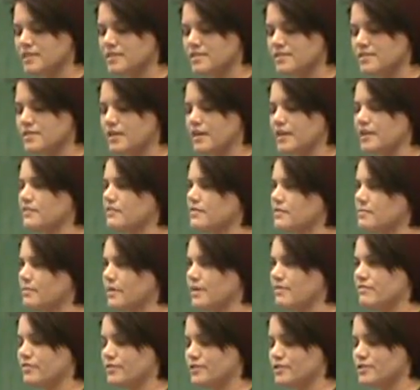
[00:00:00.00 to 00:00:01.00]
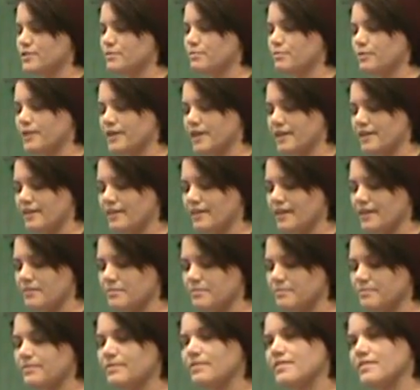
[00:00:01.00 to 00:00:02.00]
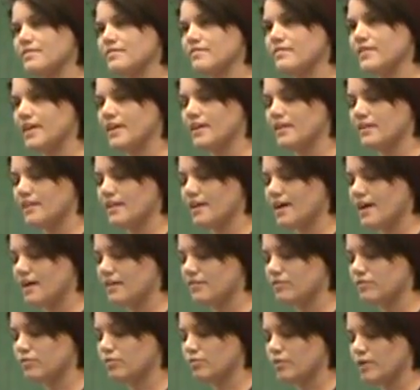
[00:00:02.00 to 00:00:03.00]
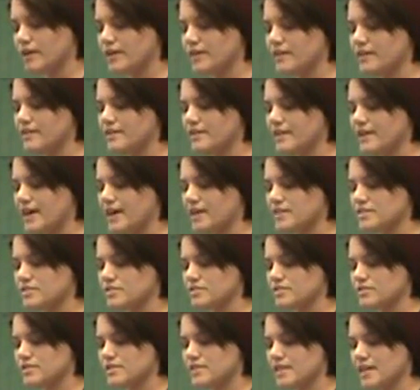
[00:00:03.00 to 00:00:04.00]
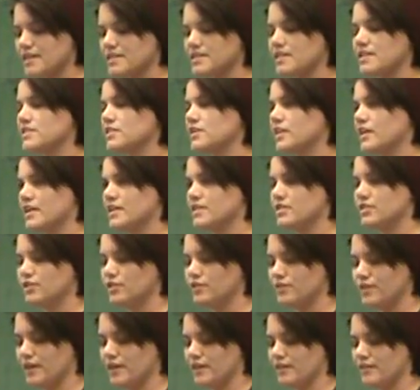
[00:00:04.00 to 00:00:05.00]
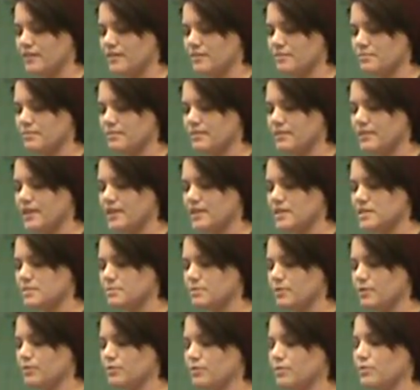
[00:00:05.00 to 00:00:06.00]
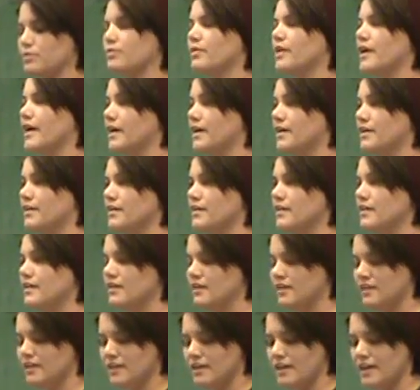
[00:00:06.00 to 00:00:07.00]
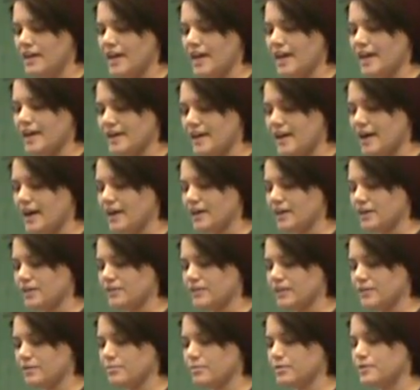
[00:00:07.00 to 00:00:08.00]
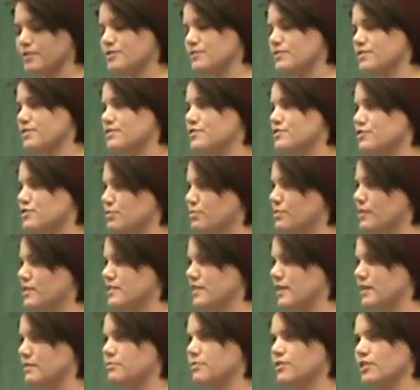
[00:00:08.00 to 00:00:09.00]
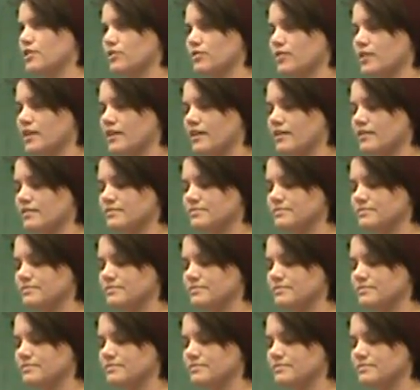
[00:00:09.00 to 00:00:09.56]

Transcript: Starting with my first supporting claim, the failure to have one national sex education curriculum that is both required and accurate produces too much ambiguity.